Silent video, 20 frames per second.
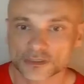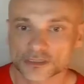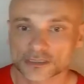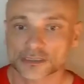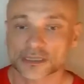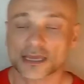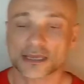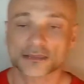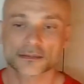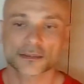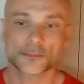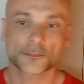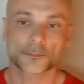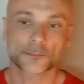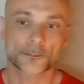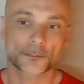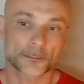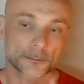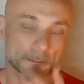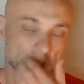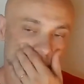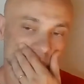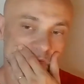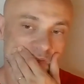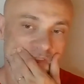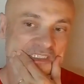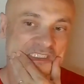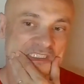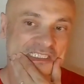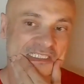great. And uh,
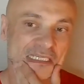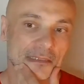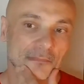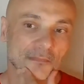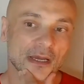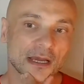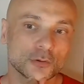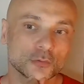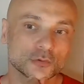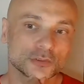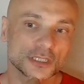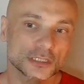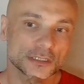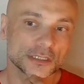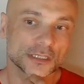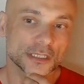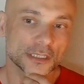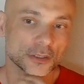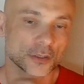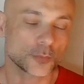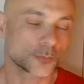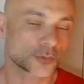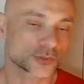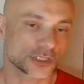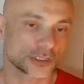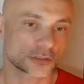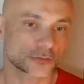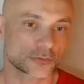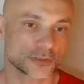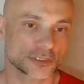somehow the, the
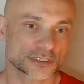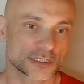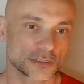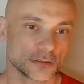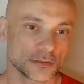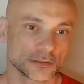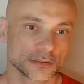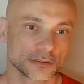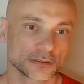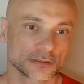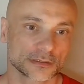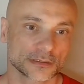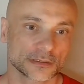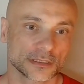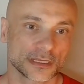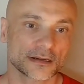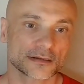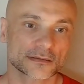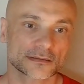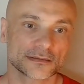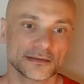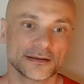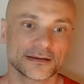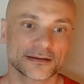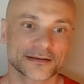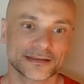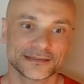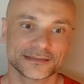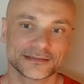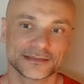opposite question, are
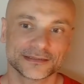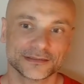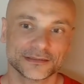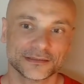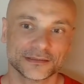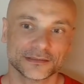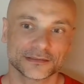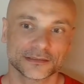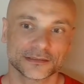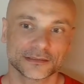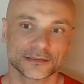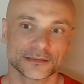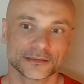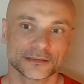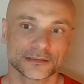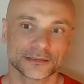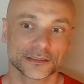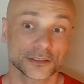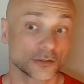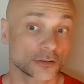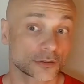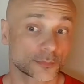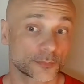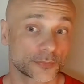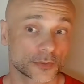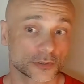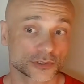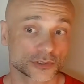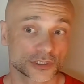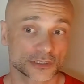there anything in your
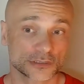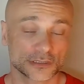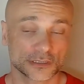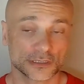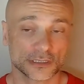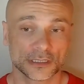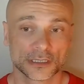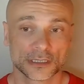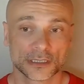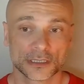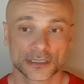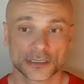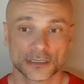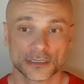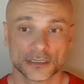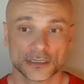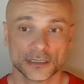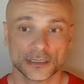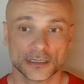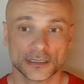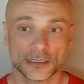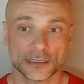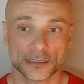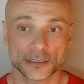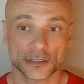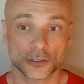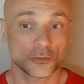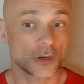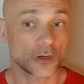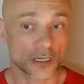project
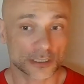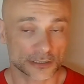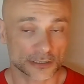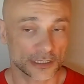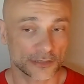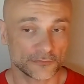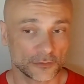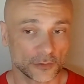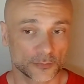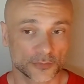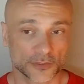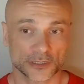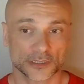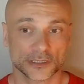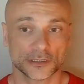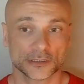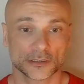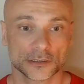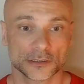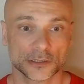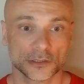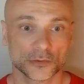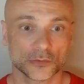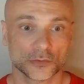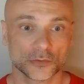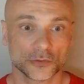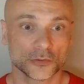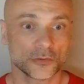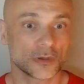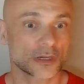uh, you are developing
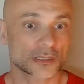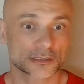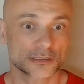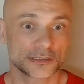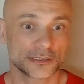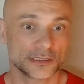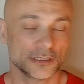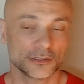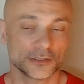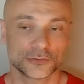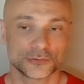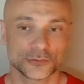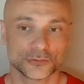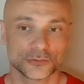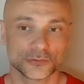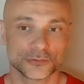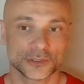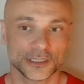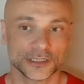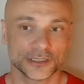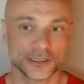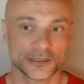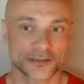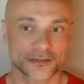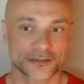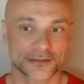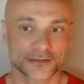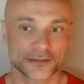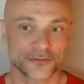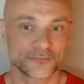you, you are keen to
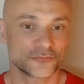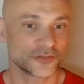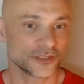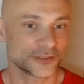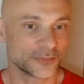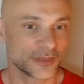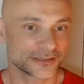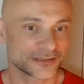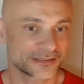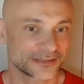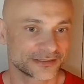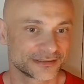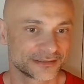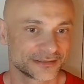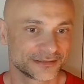hear a feedback